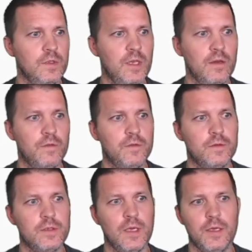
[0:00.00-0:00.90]
Dev,
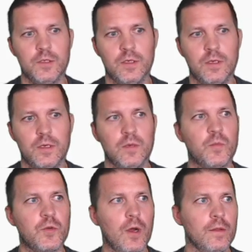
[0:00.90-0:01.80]
staging, and
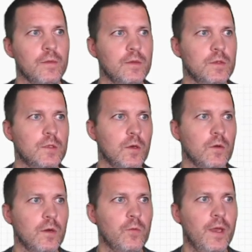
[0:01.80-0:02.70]
prod. So
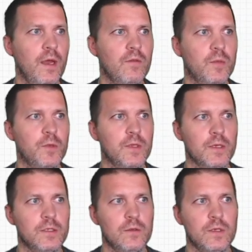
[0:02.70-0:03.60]
we have our
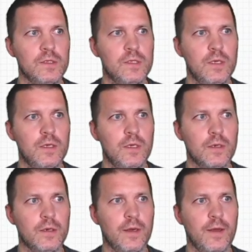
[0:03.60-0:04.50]
production. You can see
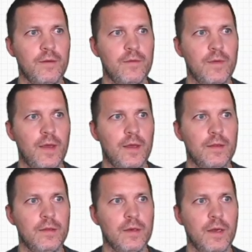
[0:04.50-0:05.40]
here, I've
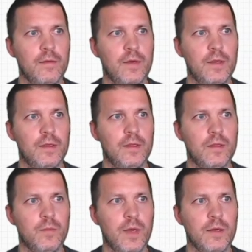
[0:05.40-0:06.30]
added, the, I've edited
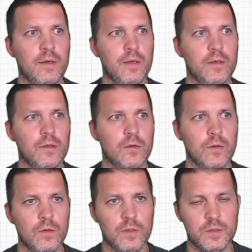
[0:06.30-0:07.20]
the banner here to
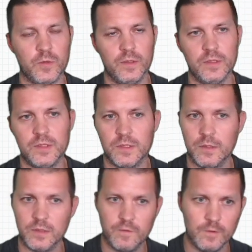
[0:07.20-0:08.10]
call us prod. This is
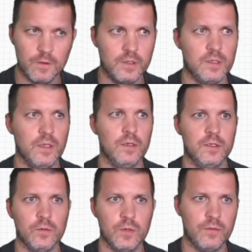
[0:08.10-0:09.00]
our default
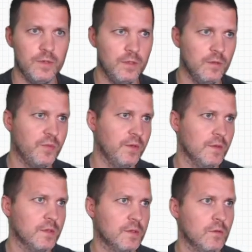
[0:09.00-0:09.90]
installation where we did the
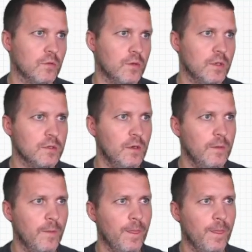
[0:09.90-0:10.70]
previous tutorials on.